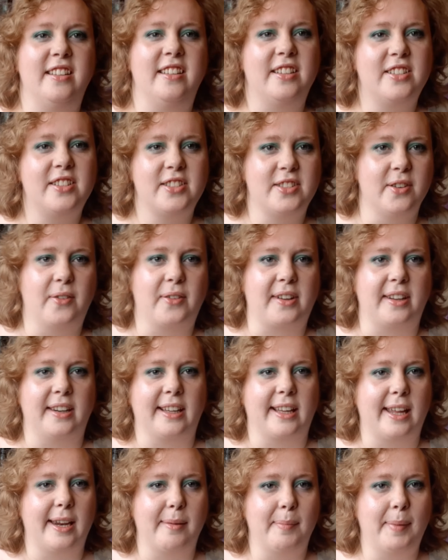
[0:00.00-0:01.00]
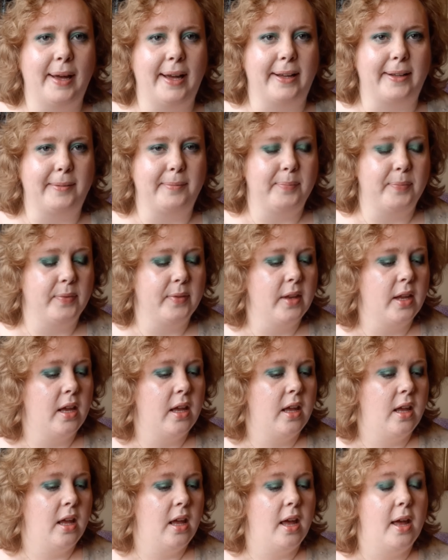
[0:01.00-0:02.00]
You're just not going to get it back.
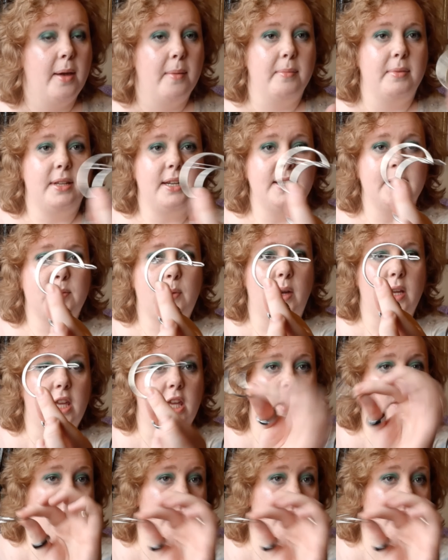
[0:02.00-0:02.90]
But that is quite cute.